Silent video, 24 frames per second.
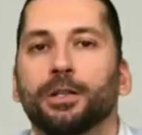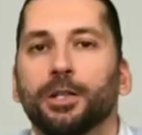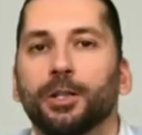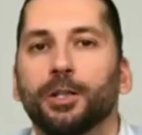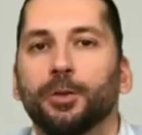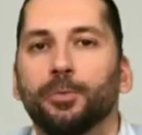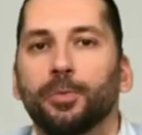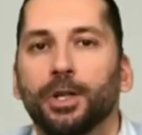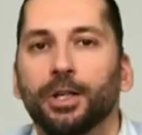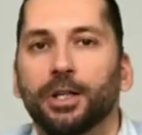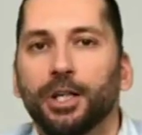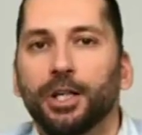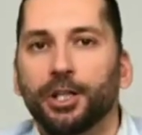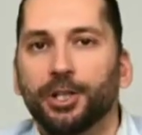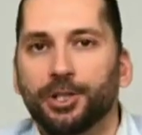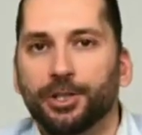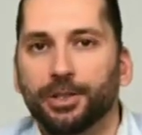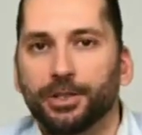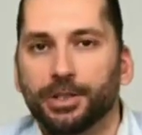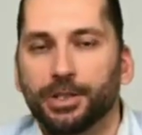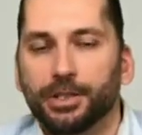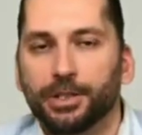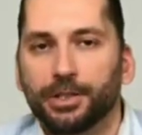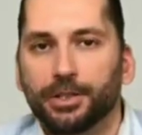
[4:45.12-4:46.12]
The
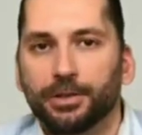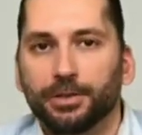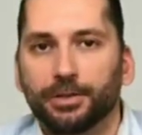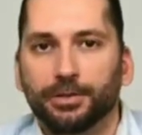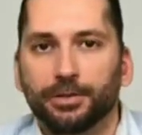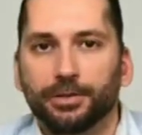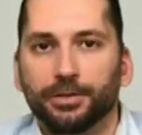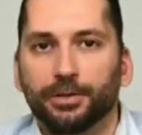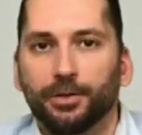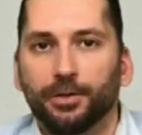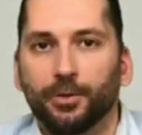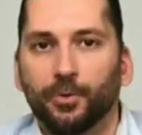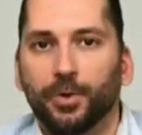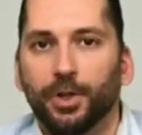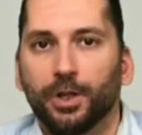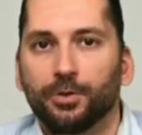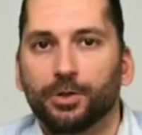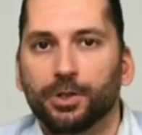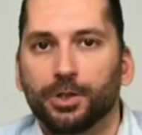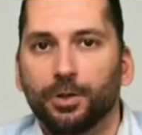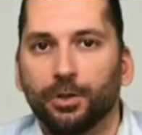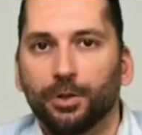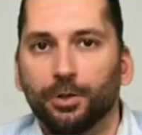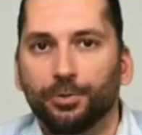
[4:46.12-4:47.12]
implications of
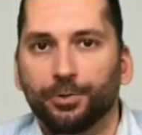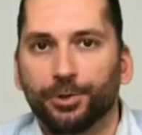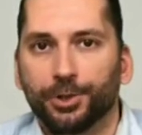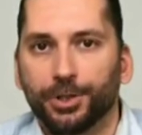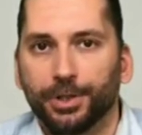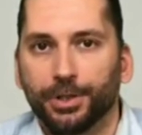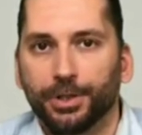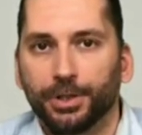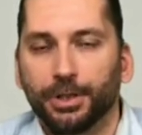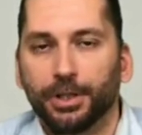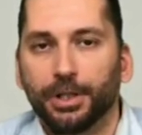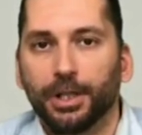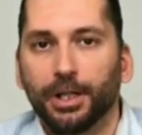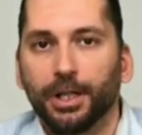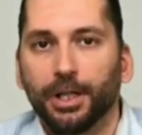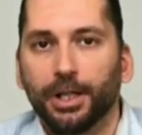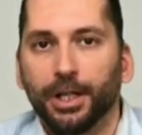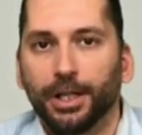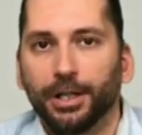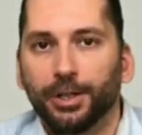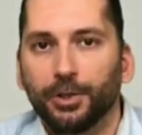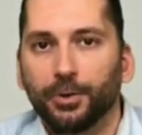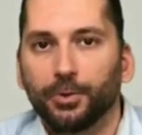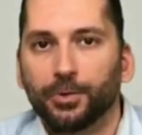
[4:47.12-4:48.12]
our solution
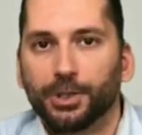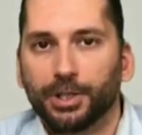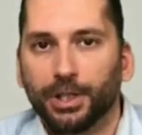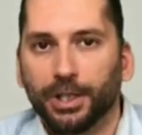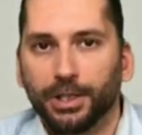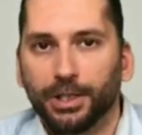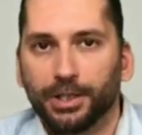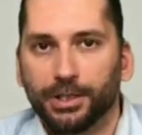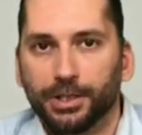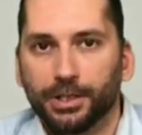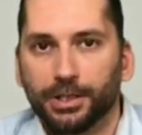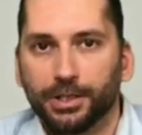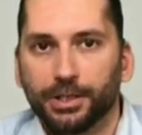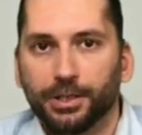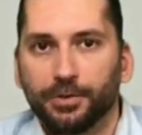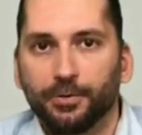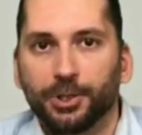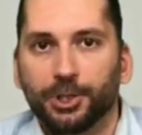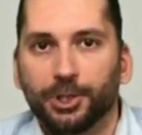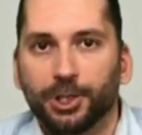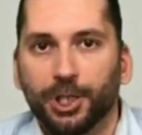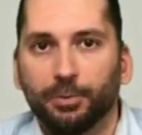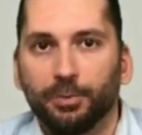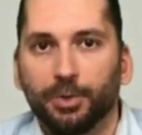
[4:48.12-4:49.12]
and use cases
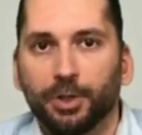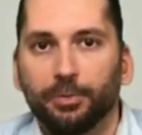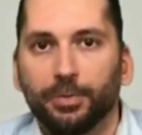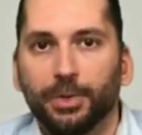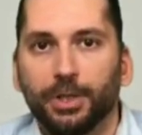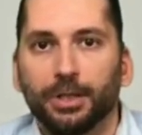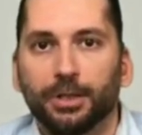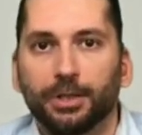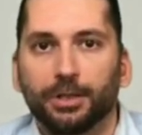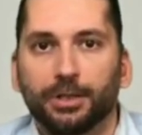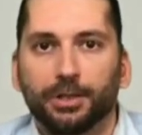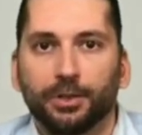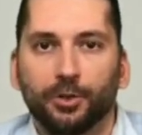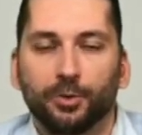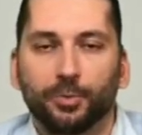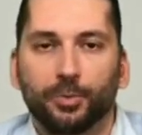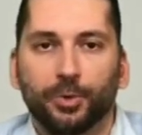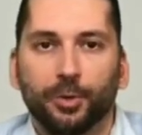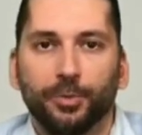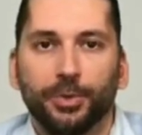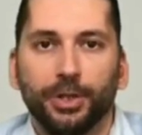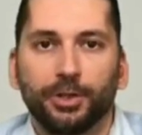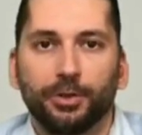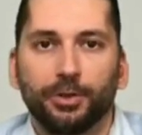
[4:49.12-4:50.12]
which can be built
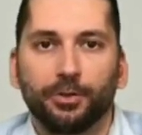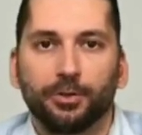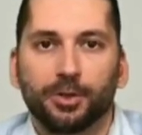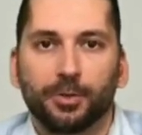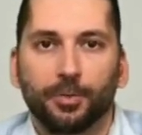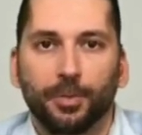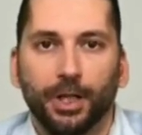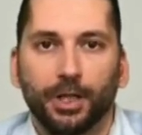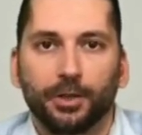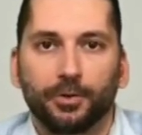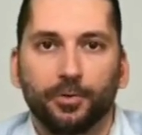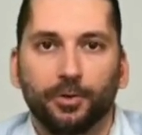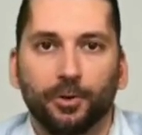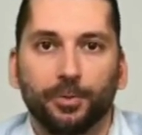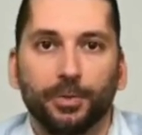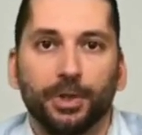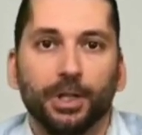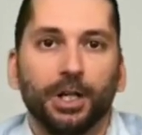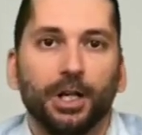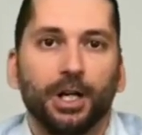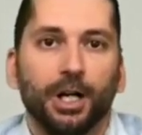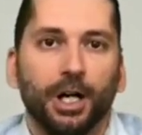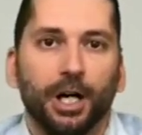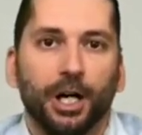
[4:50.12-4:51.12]
on Prometheus platform
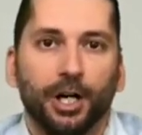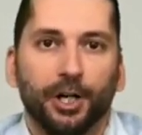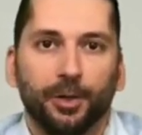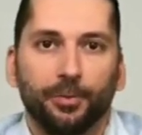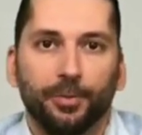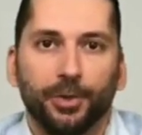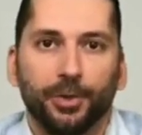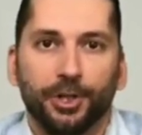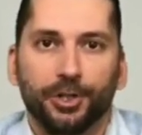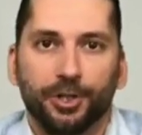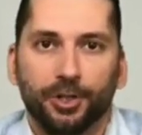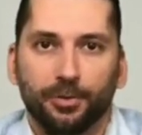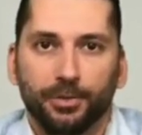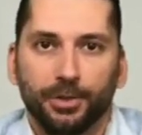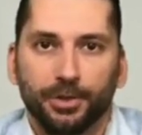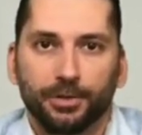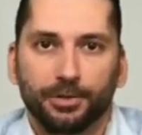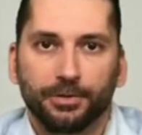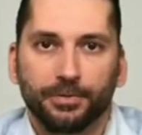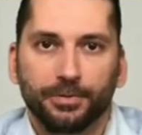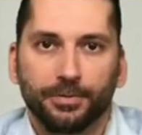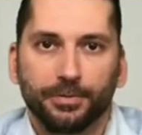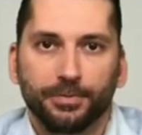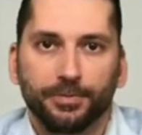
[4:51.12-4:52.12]
are immeasurable.
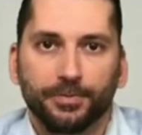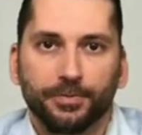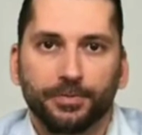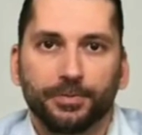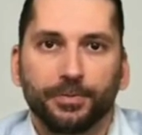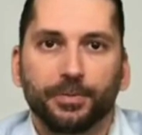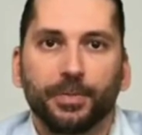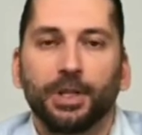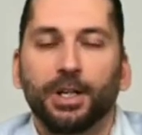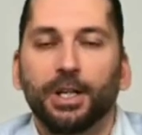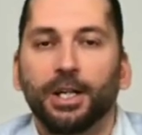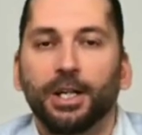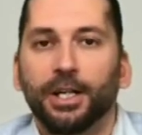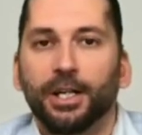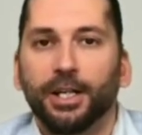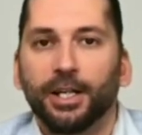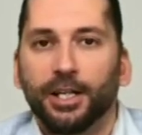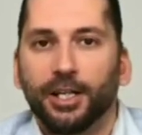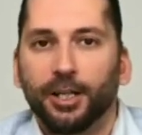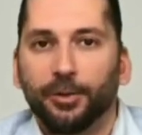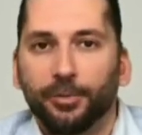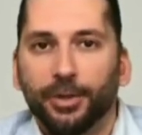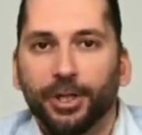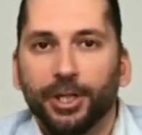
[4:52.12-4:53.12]

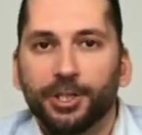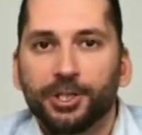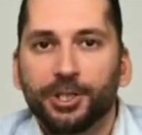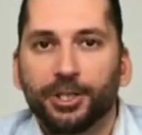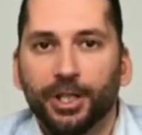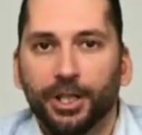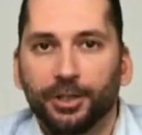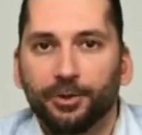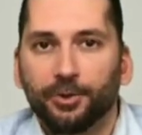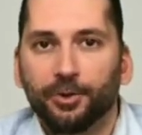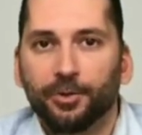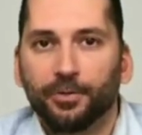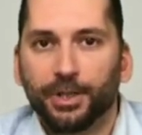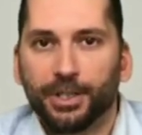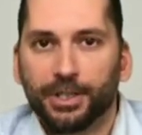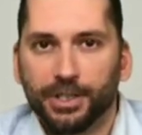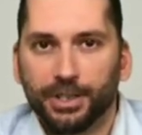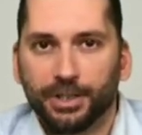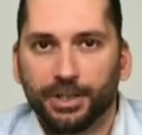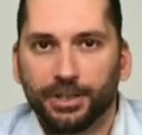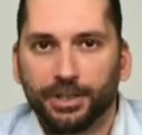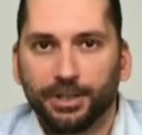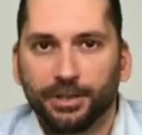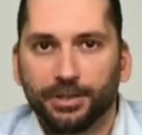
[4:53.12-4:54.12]
Imagine an
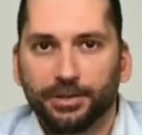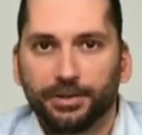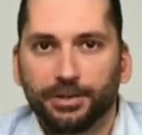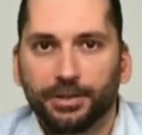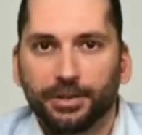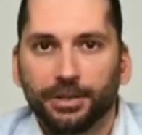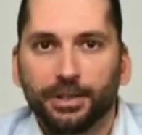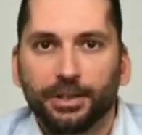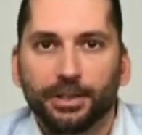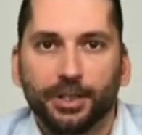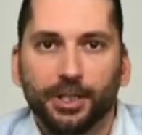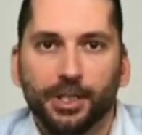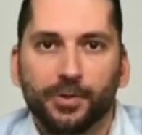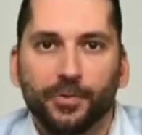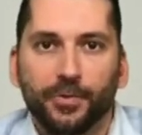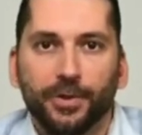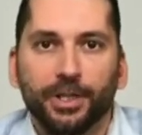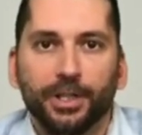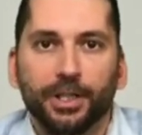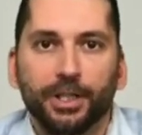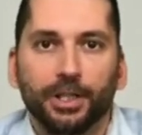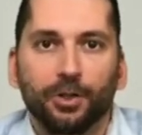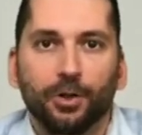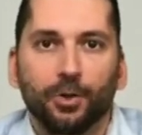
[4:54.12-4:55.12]
university
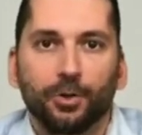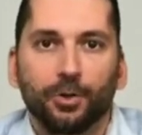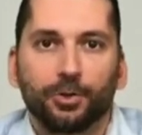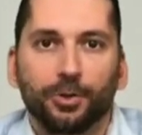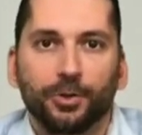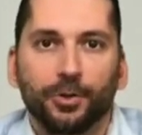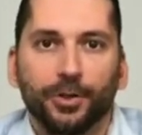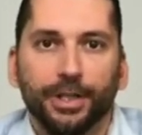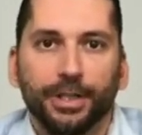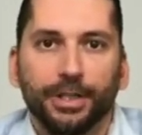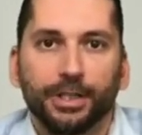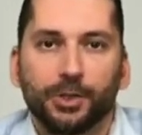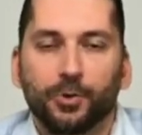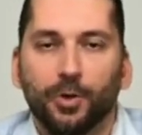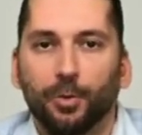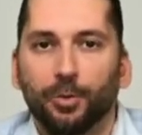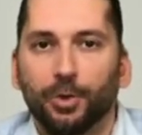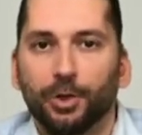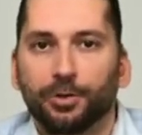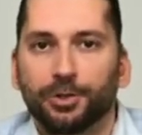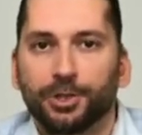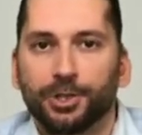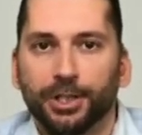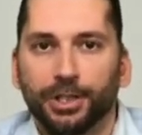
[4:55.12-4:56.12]
transferring all the grades to a
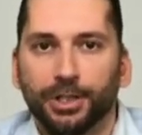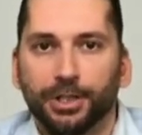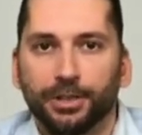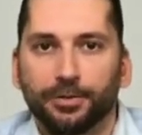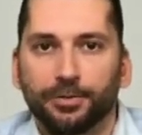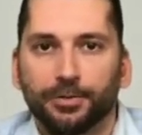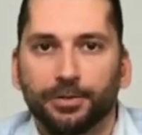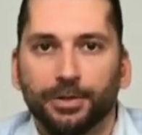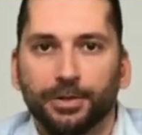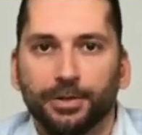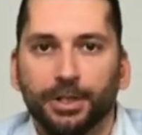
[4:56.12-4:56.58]
blockchain.